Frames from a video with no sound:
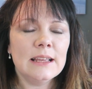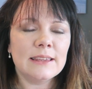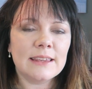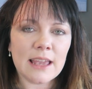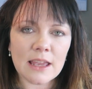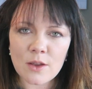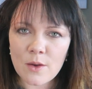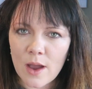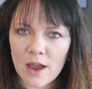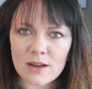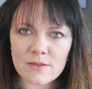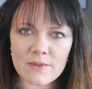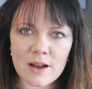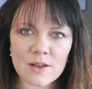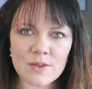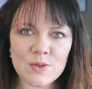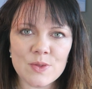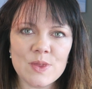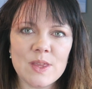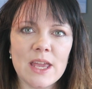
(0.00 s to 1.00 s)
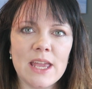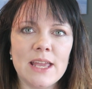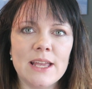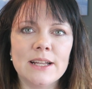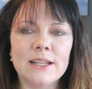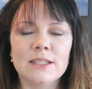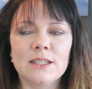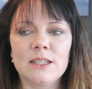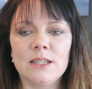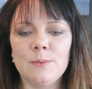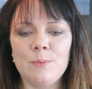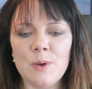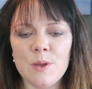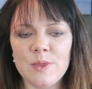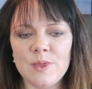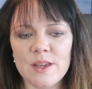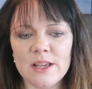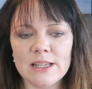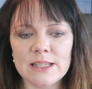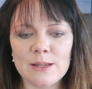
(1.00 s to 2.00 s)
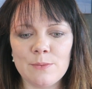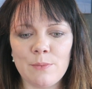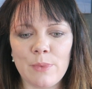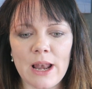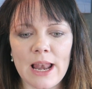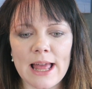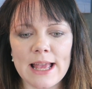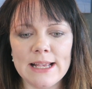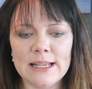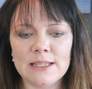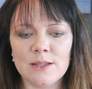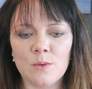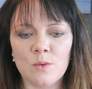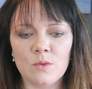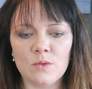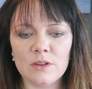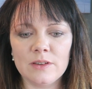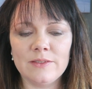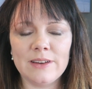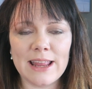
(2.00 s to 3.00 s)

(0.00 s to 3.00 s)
get your head around things, to put things in place that will really,